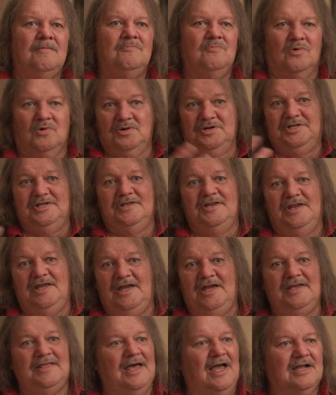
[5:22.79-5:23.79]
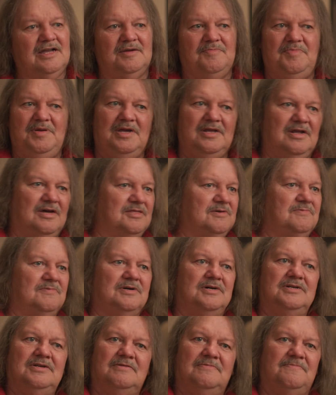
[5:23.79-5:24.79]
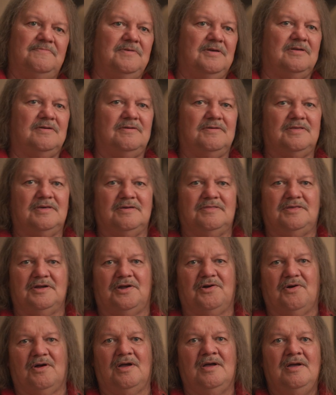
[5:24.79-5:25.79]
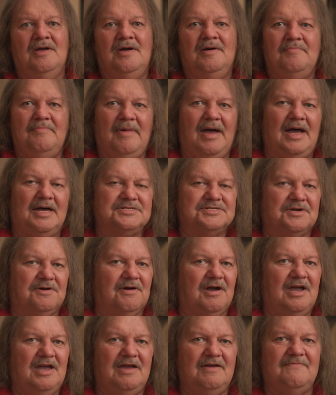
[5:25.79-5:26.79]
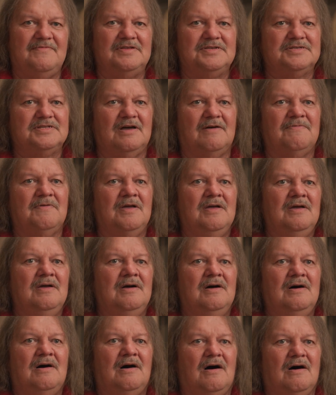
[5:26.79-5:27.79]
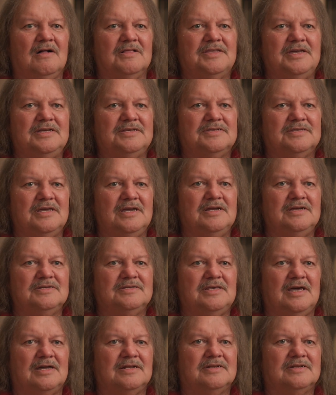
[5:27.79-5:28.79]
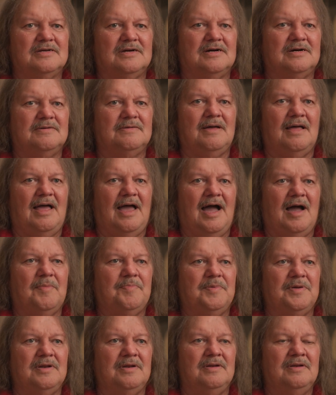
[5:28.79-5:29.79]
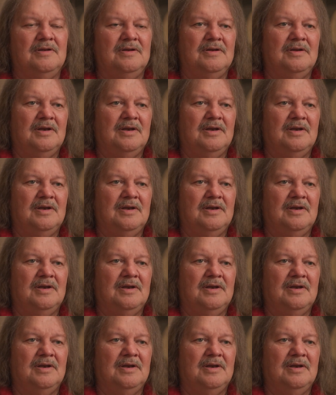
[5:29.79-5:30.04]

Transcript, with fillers: Wounded knee, that could be another one of, you know, the, the gra mass grave and stuff all these things that uh, happen,